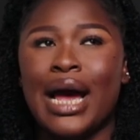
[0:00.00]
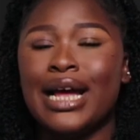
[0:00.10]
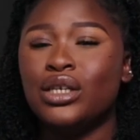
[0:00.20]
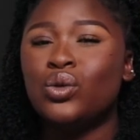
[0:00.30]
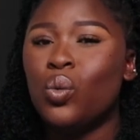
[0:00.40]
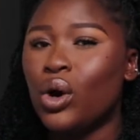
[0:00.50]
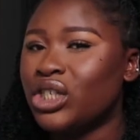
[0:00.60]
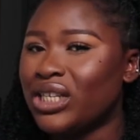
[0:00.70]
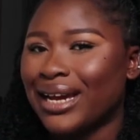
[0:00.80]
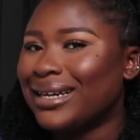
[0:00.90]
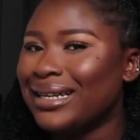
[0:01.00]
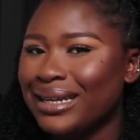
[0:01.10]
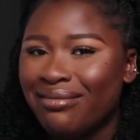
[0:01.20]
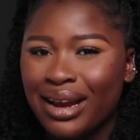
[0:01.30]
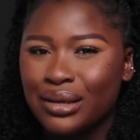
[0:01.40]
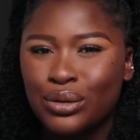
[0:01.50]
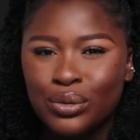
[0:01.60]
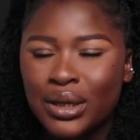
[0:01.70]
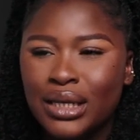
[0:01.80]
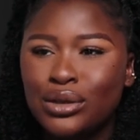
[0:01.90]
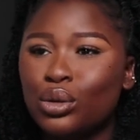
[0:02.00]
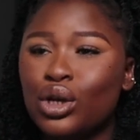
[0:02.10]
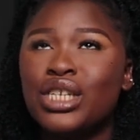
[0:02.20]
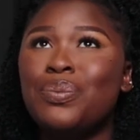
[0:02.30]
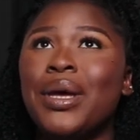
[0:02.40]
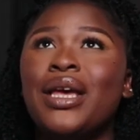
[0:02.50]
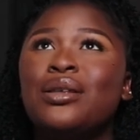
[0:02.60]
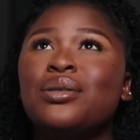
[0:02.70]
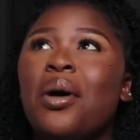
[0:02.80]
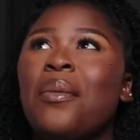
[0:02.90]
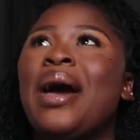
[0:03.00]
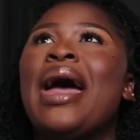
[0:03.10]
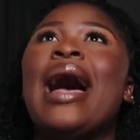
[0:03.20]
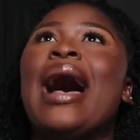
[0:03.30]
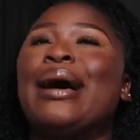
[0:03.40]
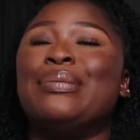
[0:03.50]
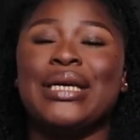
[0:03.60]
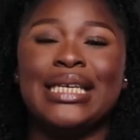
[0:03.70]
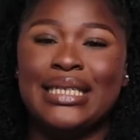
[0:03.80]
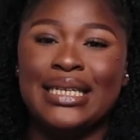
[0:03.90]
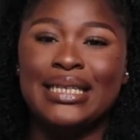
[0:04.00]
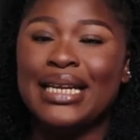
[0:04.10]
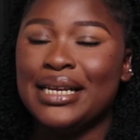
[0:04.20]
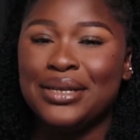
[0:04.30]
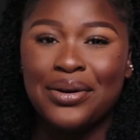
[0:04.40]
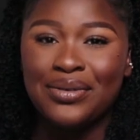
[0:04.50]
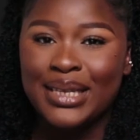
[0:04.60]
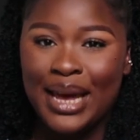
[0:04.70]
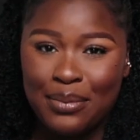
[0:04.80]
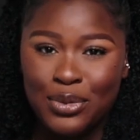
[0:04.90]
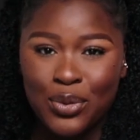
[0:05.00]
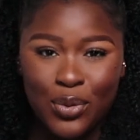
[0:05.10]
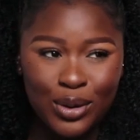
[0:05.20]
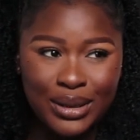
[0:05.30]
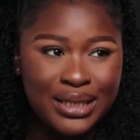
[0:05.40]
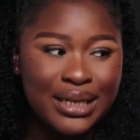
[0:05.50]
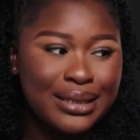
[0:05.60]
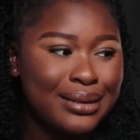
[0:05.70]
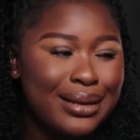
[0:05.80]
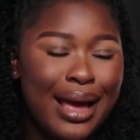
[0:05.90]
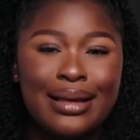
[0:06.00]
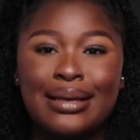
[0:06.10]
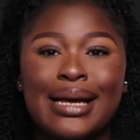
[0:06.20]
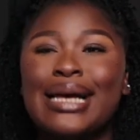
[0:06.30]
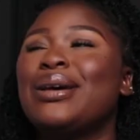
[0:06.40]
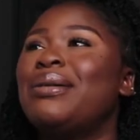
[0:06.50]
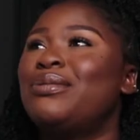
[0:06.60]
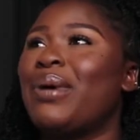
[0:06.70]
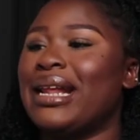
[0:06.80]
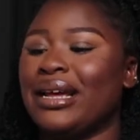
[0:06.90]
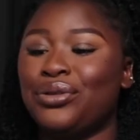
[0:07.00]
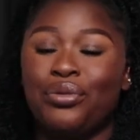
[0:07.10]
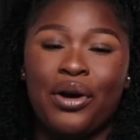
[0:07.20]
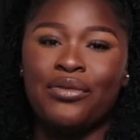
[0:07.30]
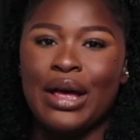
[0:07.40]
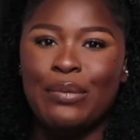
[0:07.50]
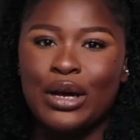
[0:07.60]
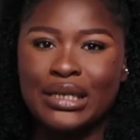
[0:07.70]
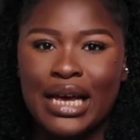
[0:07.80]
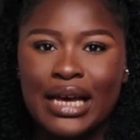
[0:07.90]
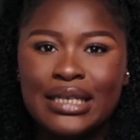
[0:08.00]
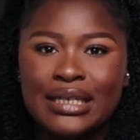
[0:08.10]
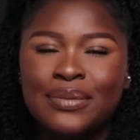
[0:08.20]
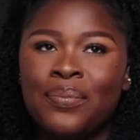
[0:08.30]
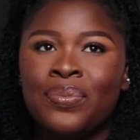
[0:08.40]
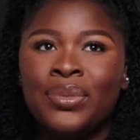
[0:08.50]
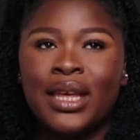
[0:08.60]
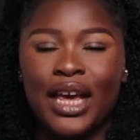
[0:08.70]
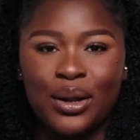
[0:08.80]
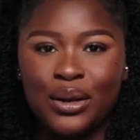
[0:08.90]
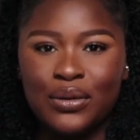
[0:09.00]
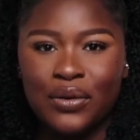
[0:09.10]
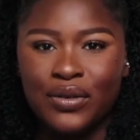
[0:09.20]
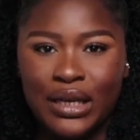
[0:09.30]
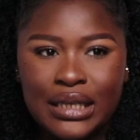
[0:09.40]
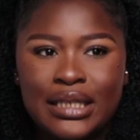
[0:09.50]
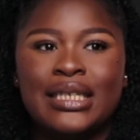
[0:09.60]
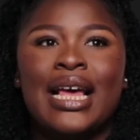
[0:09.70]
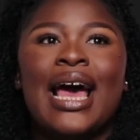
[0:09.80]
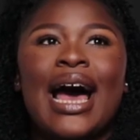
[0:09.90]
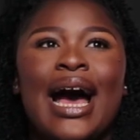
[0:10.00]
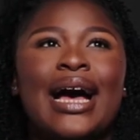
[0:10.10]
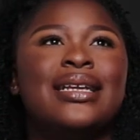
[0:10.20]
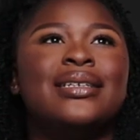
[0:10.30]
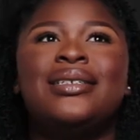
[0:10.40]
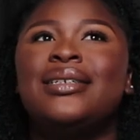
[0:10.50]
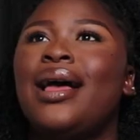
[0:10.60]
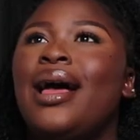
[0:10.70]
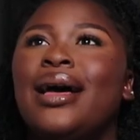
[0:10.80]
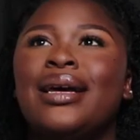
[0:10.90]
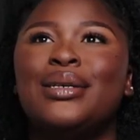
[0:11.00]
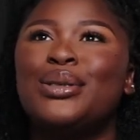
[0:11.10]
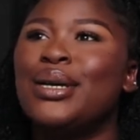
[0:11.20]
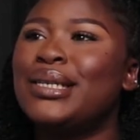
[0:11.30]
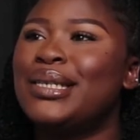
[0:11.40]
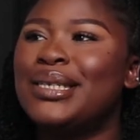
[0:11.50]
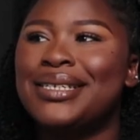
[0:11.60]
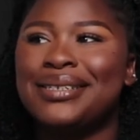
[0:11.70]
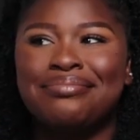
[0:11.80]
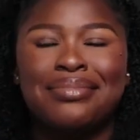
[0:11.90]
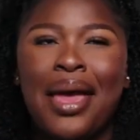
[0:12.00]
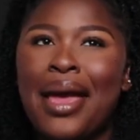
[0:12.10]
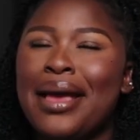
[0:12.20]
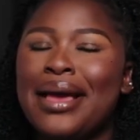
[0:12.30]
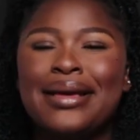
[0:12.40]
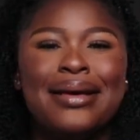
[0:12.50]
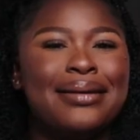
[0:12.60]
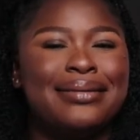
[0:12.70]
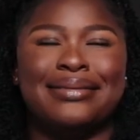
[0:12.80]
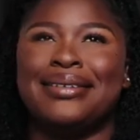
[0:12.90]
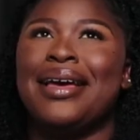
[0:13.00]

And it's washed and clean, ready to eat. So just pick it up and be eating it any day of the time you want. Like, I always buy like three of them because I eat a lot of it, and it's just if